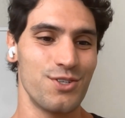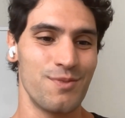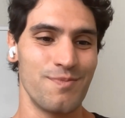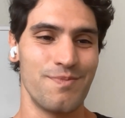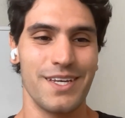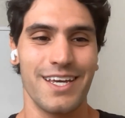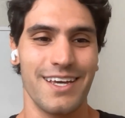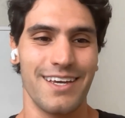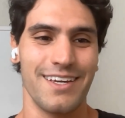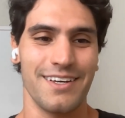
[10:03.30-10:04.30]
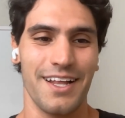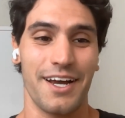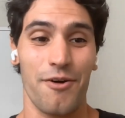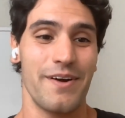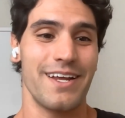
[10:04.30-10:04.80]
should be
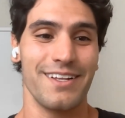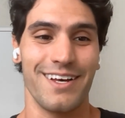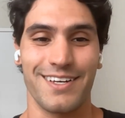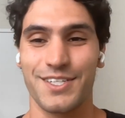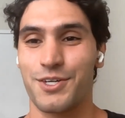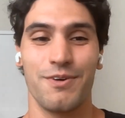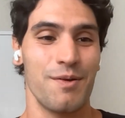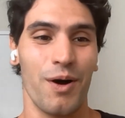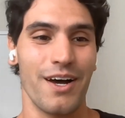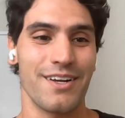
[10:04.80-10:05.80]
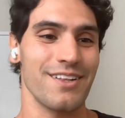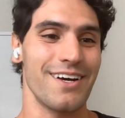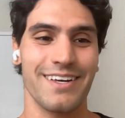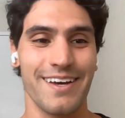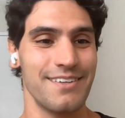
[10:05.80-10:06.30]
like already like security minded,
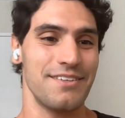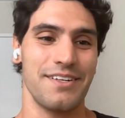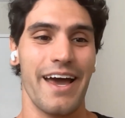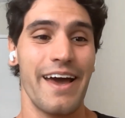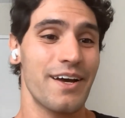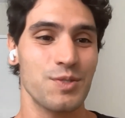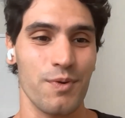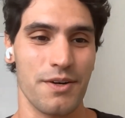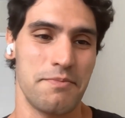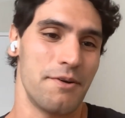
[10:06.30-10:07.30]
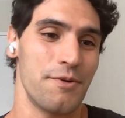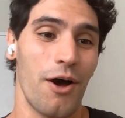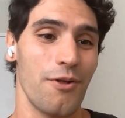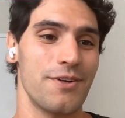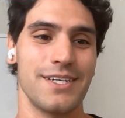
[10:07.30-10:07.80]
like expert. But we
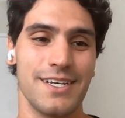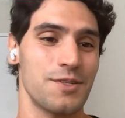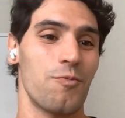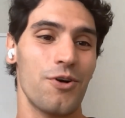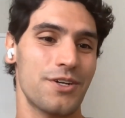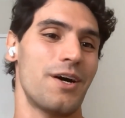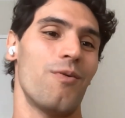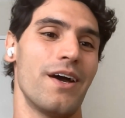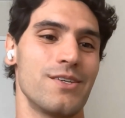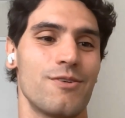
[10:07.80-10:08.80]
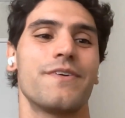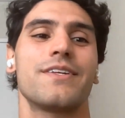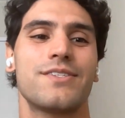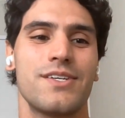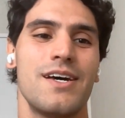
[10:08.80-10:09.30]
all know that it doesn't work that way. So I think
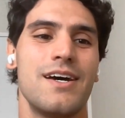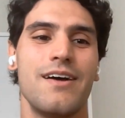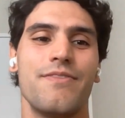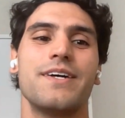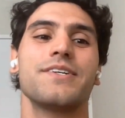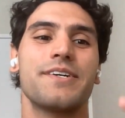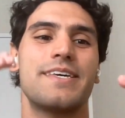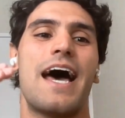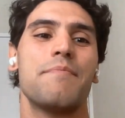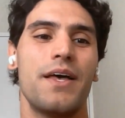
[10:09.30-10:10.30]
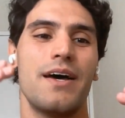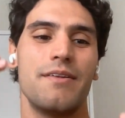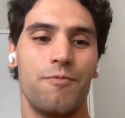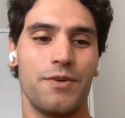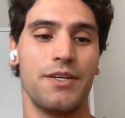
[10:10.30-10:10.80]
that's that's a gap
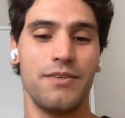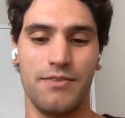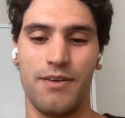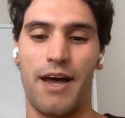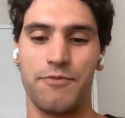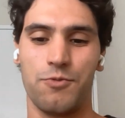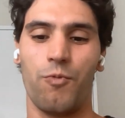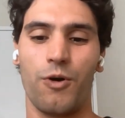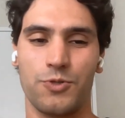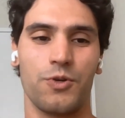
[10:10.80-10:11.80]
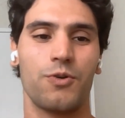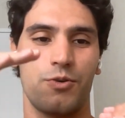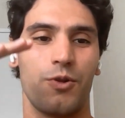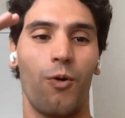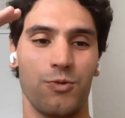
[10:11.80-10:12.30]
that we have to work to
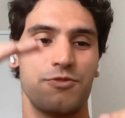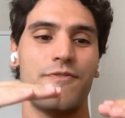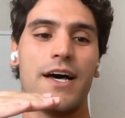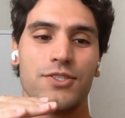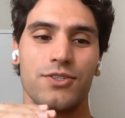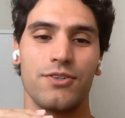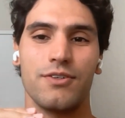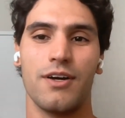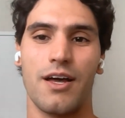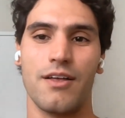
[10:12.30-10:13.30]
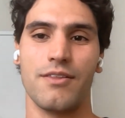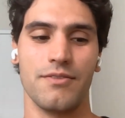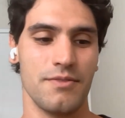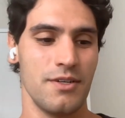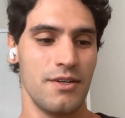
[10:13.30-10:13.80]
close faster. And